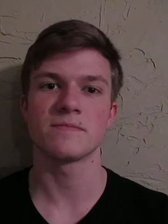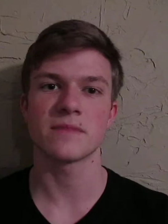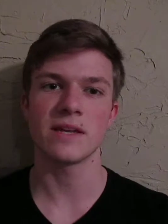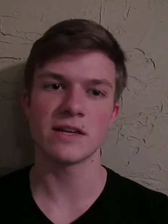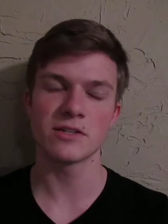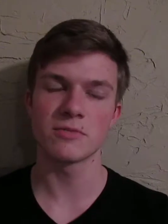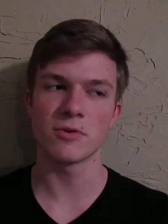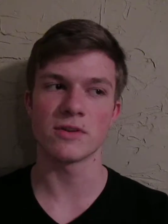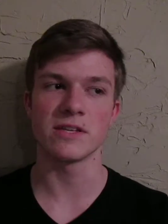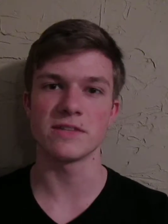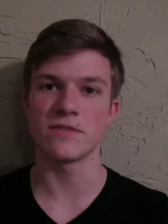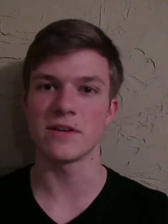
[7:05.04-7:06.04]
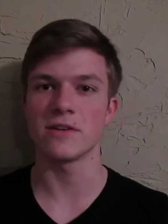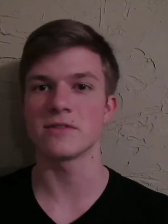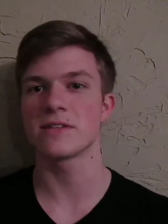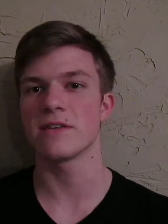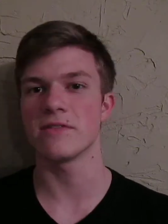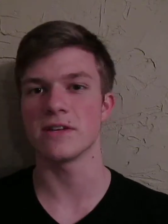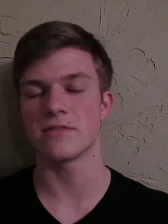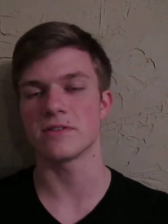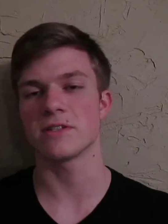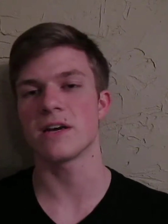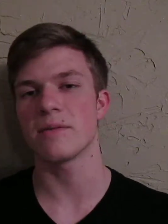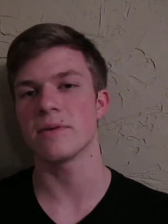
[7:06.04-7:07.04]
and I'll do more of these videos given a
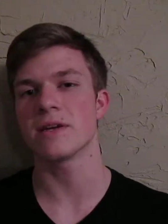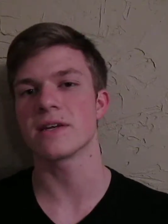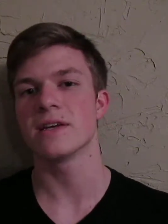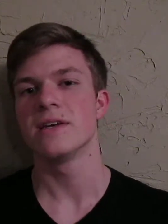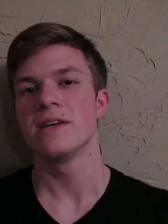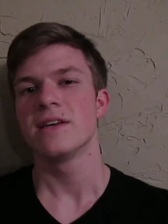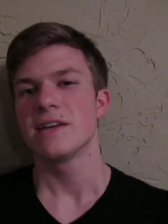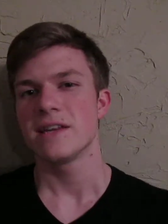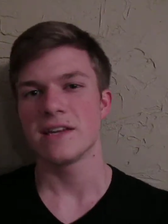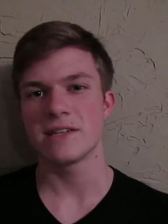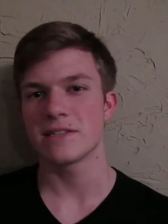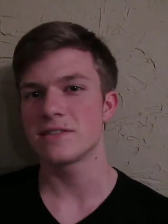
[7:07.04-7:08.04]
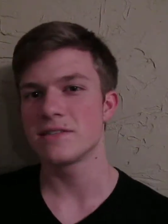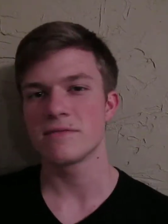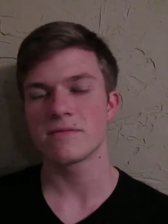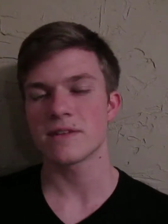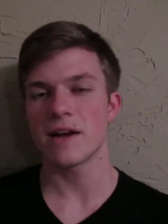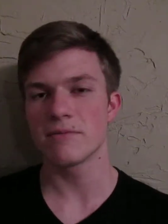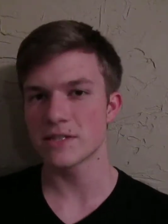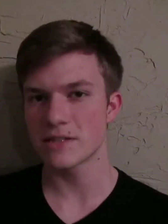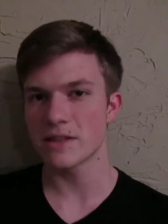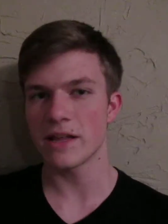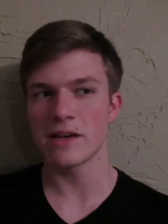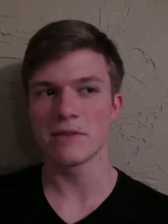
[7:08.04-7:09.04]
different topic. I'm
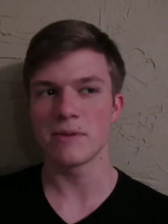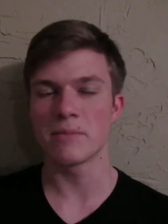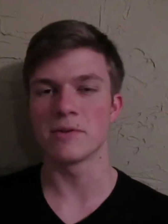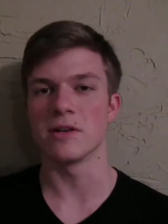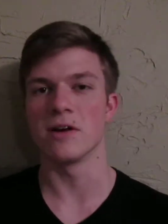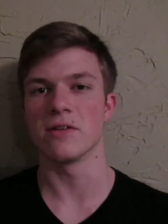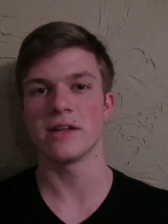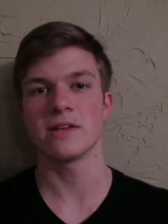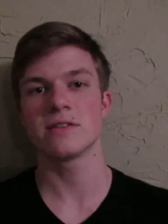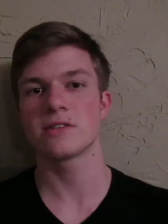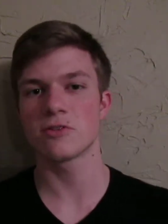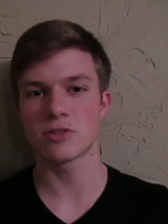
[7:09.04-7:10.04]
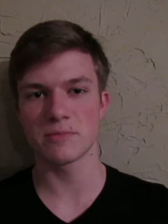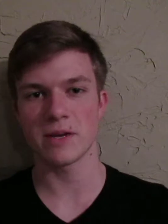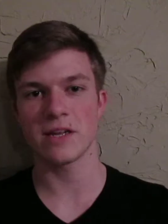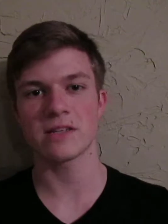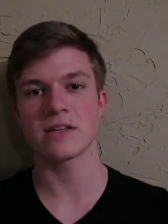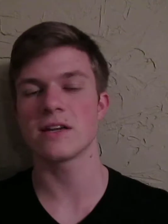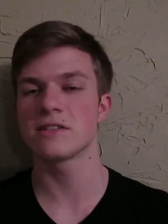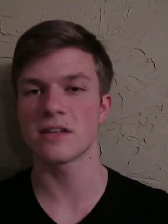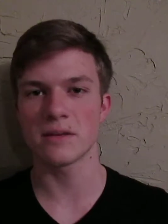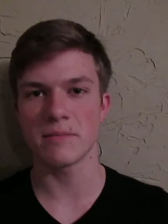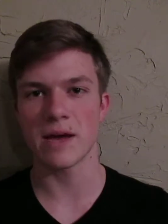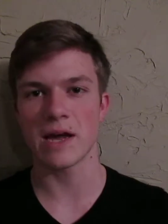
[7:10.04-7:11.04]
just letting people know that social media is not
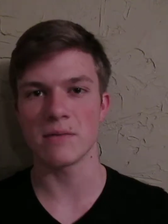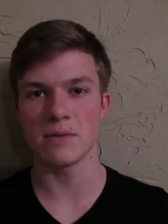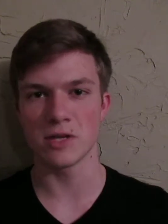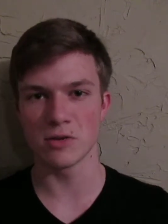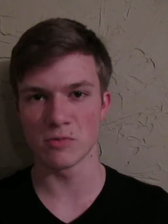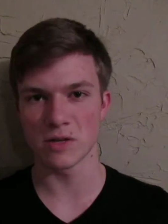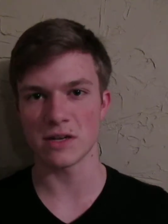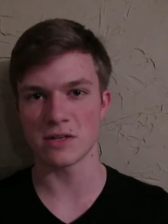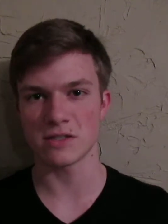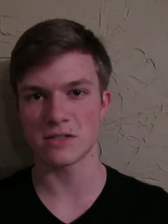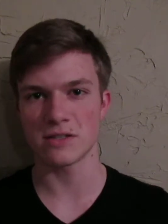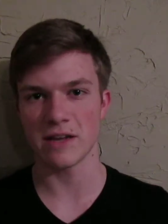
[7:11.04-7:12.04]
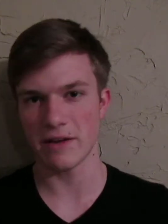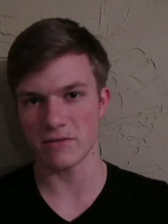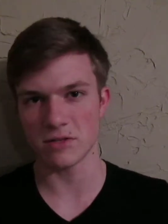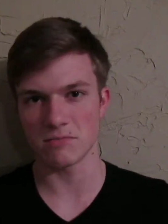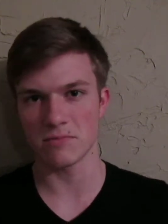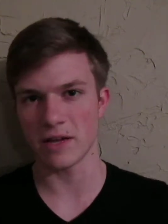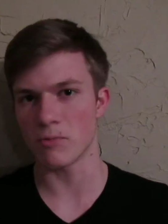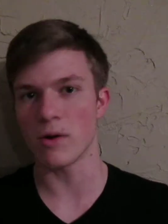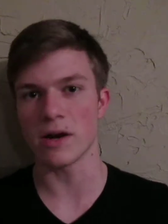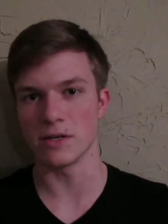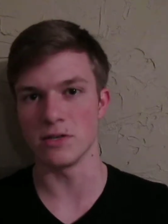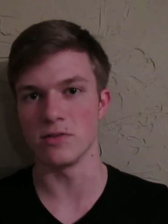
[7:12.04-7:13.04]
necessarily bad, but you really have to,
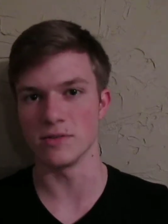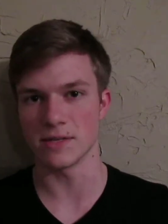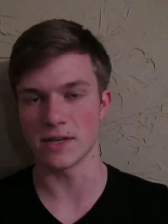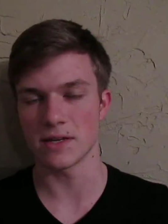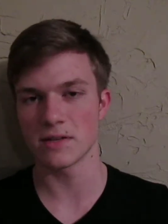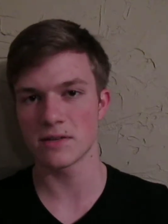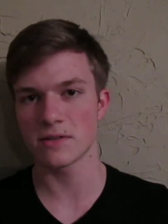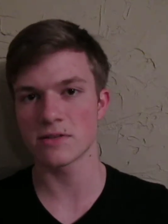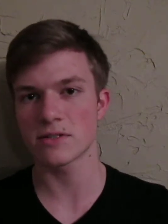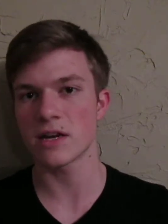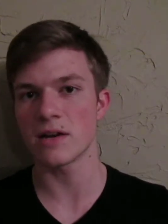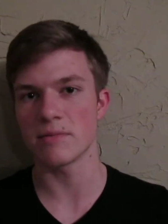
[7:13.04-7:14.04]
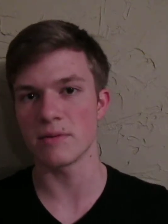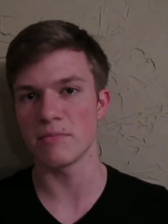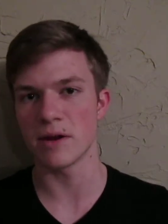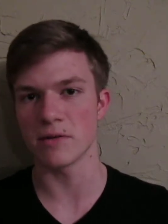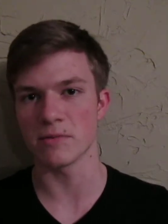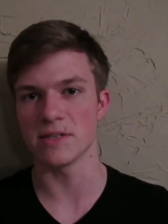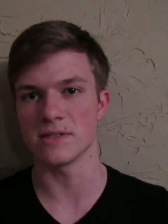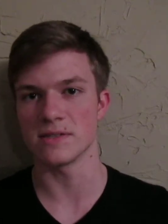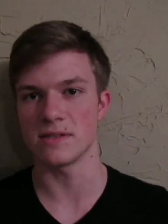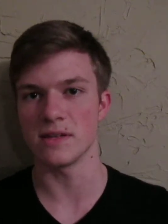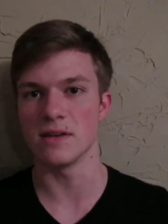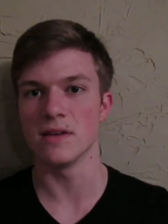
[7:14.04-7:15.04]
why are you using it? There's got to be better
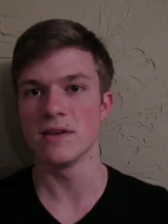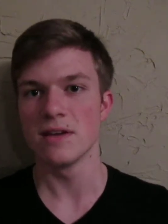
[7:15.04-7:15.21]
reasons than